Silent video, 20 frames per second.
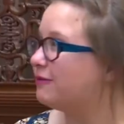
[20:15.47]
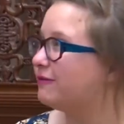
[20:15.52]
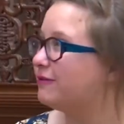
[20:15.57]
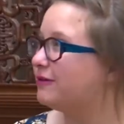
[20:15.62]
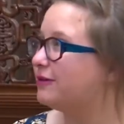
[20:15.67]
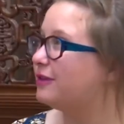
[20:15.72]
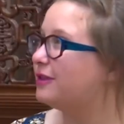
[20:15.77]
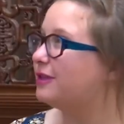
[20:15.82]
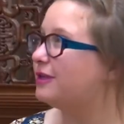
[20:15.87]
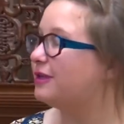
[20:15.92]

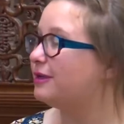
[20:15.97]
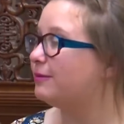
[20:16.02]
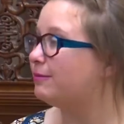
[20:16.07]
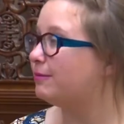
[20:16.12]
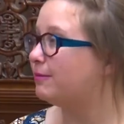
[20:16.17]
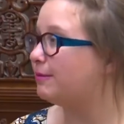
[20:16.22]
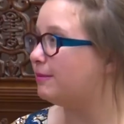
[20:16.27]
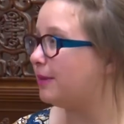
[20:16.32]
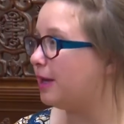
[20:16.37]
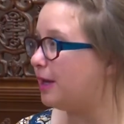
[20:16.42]
for the
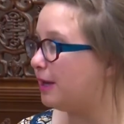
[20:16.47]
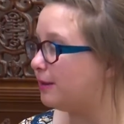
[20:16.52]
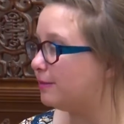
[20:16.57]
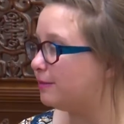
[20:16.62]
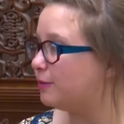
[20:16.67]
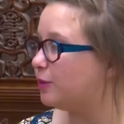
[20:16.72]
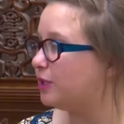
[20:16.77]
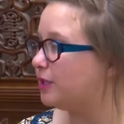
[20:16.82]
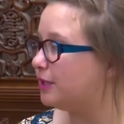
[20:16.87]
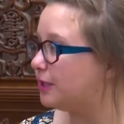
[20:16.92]

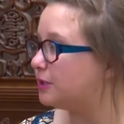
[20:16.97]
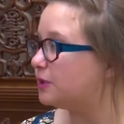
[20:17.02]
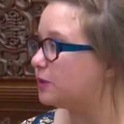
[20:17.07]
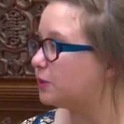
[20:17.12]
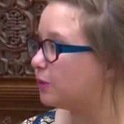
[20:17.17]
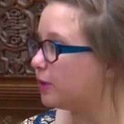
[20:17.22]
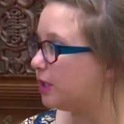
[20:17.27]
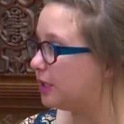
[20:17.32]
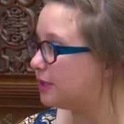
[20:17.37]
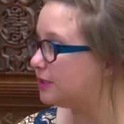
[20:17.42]
mom with the
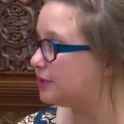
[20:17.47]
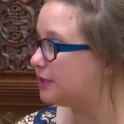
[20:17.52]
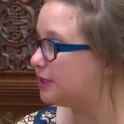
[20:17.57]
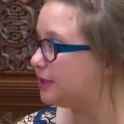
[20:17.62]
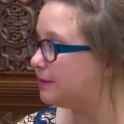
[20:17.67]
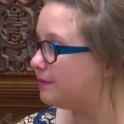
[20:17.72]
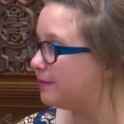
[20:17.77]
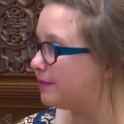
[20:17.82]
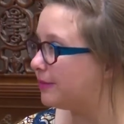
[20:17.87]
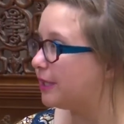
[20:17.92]
twins,
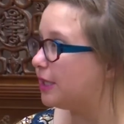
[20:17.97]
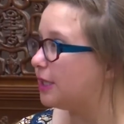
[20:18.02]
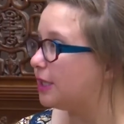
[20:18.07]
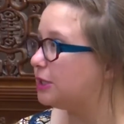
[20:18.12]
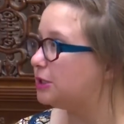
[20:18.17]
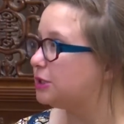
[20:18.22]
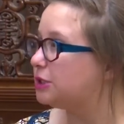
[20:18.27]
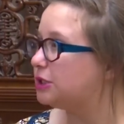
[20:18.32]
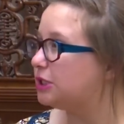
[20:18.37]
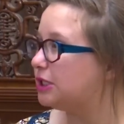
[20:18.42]

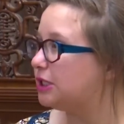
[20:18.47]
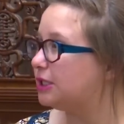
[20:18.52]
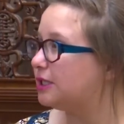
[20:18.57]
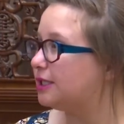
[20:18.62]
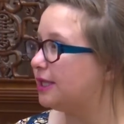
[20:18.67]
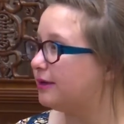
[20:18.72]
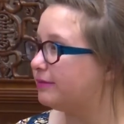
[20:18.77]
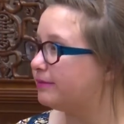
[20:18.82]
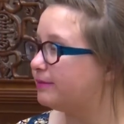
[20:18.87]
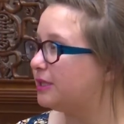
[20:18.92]
she
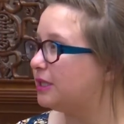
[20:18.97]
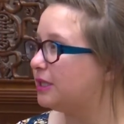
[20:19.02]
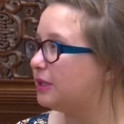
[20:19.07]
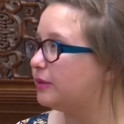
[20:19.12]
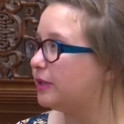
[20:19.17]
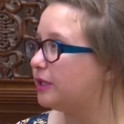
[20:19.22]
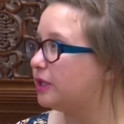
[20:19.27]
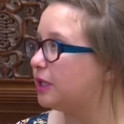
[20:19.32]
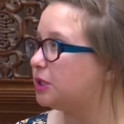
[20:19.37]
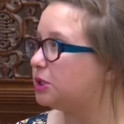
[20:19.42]
left me
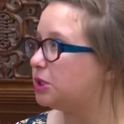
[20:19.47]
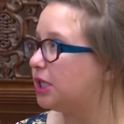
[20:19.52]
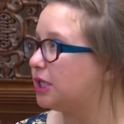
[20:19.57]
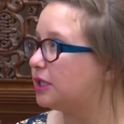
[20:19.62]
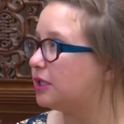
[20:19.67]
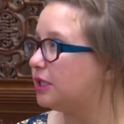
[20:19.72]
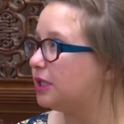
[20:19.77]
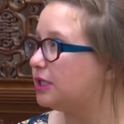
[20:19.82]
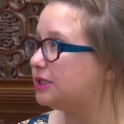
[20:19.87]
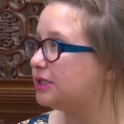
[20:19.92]
with a
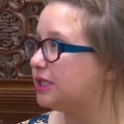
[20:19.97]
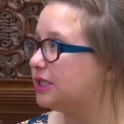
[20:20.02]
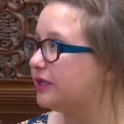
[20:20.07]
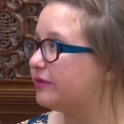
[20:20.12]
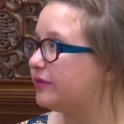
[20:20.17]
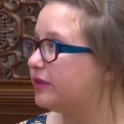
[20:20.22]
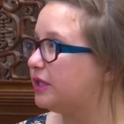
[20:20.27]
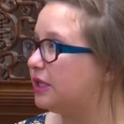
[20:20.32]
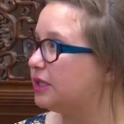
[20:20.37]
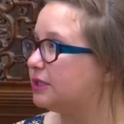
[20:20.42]
checklist
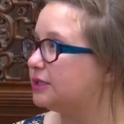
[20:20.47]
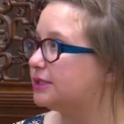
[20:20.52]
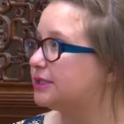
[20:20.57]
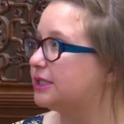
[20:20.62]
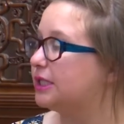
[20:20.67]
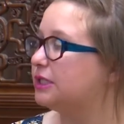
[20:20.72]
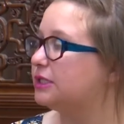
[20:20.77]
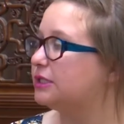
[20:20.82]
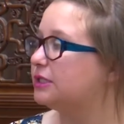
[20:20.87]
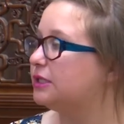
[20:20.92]
of
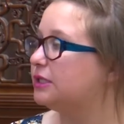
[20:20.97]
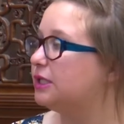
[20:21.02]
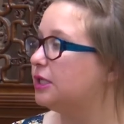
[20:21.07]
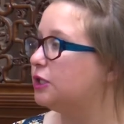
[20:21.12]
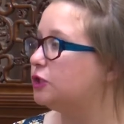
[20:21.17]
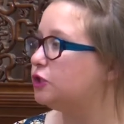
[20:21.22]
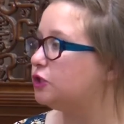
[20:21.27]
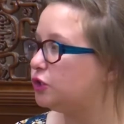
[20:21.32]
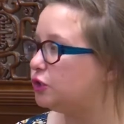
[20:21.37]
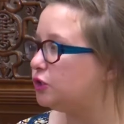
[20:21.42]
things like
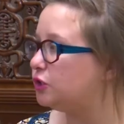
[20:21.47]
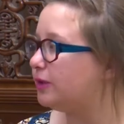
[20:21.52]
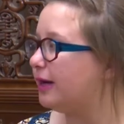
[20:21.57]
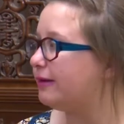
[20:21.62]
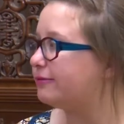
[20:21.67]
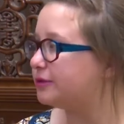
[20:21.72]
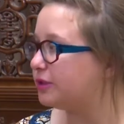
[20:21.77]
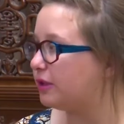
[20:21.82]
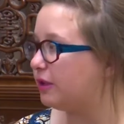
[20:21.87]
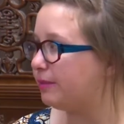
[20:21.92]
to do
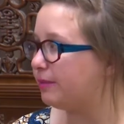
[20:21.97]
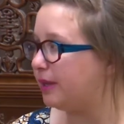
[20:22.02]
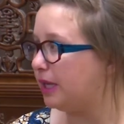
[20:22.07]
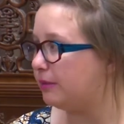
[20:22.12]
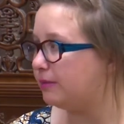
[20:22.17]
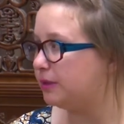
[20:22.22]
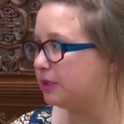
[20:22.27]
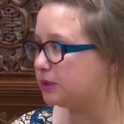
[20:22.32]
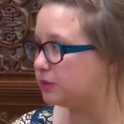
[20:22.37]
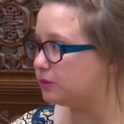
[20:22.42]
after the
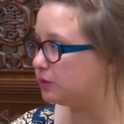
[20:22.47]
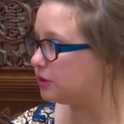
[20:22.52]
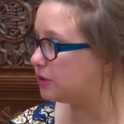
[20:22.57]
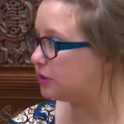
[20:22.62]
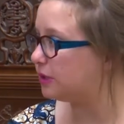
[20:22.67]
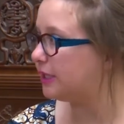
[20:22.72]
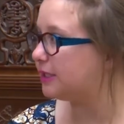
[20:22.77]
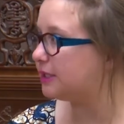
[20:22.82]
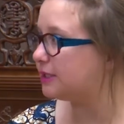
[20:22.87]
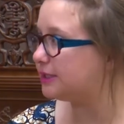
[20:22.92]
babies
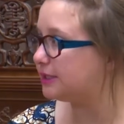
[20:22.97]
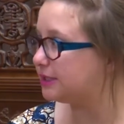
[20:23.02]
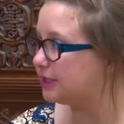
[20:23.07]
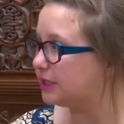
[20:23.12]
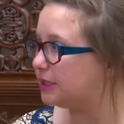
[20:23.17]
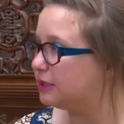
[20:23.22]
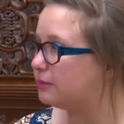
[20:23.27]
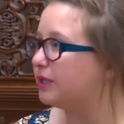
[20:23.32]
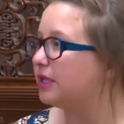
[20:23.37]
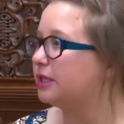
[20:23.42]
were like
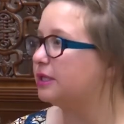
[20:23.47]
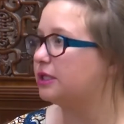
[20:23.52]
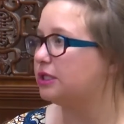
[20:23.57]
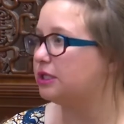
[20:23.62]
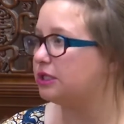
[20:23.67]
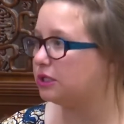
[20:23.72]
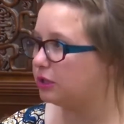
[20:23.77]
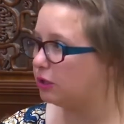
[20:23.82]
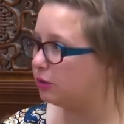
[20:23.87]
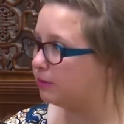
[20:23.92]
asleep, like
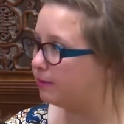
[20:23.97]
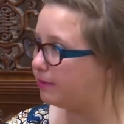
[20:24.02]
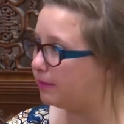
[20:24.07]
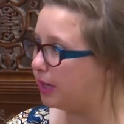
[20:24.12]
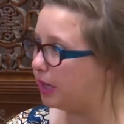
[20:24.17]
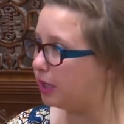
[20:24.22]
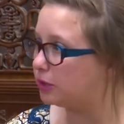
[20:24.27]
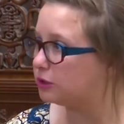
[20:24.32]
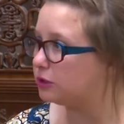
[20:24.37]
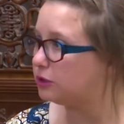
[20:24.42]
cleaning their
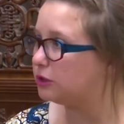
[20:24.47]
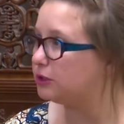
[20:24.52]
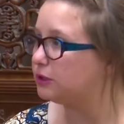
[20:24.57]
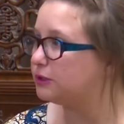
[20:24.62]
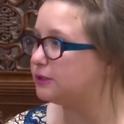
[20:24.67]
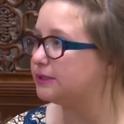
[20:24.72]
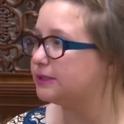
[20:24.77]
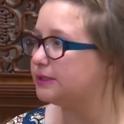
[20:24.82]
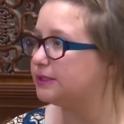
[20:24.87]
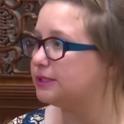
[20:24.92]

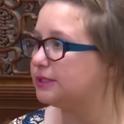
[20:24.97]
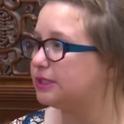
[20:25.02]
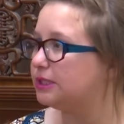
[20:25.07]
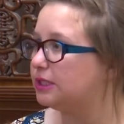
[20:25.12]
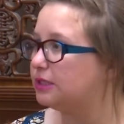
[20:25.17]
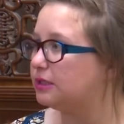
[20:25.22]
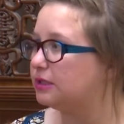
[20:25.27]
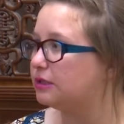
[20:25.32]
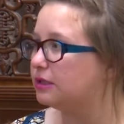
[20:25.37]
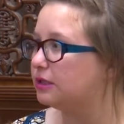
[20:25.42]
bottles
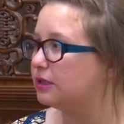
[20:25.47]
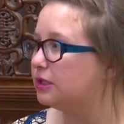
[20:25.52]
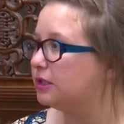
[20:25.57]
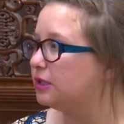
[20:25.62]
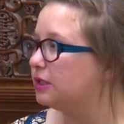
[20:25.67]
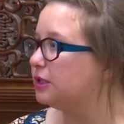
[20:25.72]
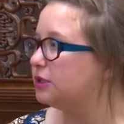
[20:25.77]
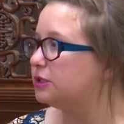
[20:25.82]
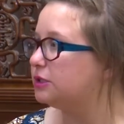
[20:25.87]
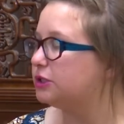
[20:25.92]
and
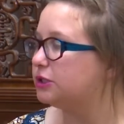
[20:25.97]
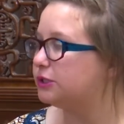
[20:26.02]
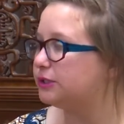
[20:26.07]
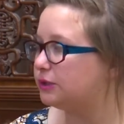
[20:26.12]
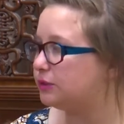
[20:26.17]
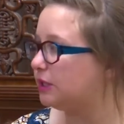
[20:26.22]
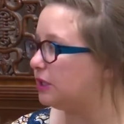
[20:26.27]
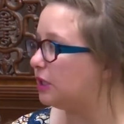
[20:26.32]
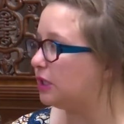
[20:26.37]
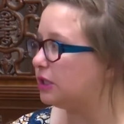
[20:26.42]
just
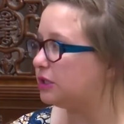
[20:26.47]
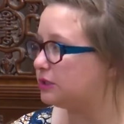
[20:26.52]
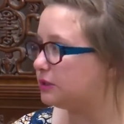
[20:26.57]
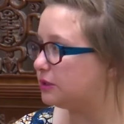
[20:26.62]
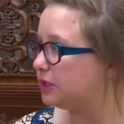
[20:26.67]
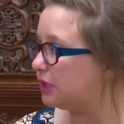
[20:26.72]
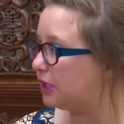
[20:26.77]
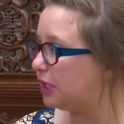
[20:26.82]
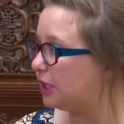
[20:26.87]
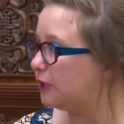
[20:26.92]
doing things
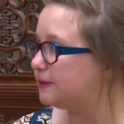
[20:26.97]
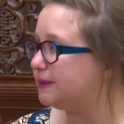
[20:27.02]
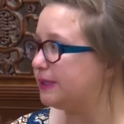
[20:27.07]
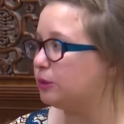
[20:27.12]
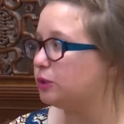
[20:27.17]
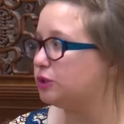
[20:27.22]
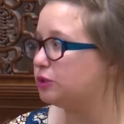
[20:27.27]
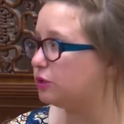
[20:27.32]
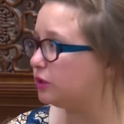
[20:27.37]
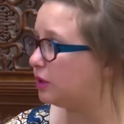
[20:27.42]
around the house.
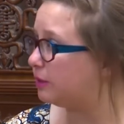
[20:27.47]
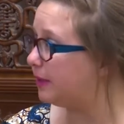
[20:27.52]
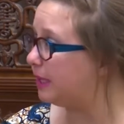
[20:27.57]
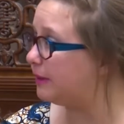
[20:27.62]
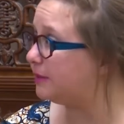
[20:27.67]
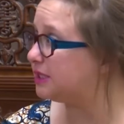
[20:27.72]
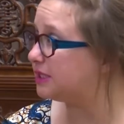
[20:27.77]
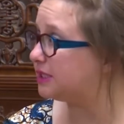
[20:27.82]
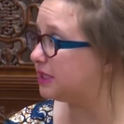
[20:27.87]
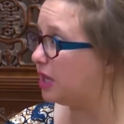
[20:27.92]
I would do the
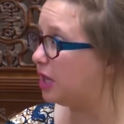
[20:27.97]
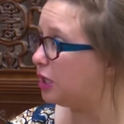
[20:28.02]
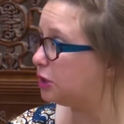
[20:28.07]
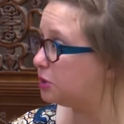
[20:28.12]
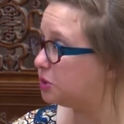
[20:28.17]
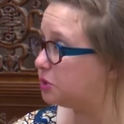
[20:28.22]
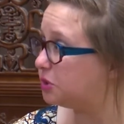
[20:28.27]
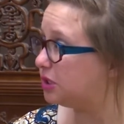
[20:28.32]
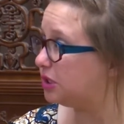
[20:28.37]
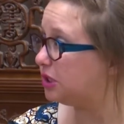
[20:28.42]
baby's
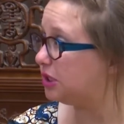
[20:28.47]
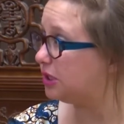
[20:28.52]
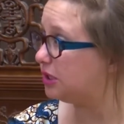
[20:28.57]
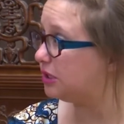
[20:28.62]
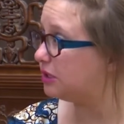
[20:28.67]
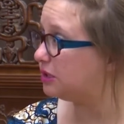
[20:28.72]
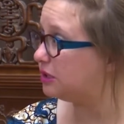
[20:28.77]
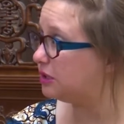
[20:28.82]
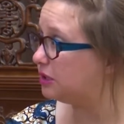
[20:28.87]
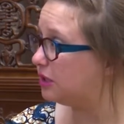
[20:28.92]

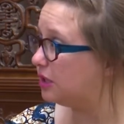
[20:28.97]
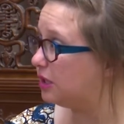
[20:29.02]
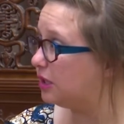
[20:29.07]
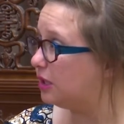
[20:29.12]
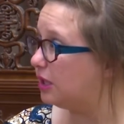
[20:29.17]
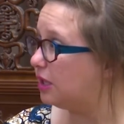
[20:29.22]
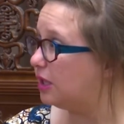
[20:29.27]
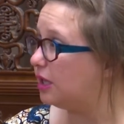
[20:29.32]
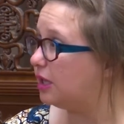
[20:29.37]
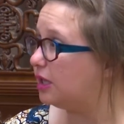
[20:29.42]
laundry,
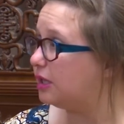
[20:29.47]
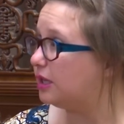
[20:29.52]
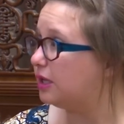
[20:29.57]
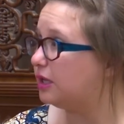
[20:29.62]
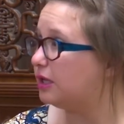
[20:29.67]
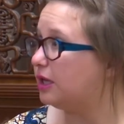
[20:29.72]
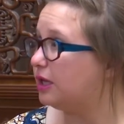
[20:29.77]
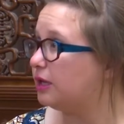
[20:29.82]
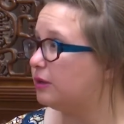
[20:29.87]
and then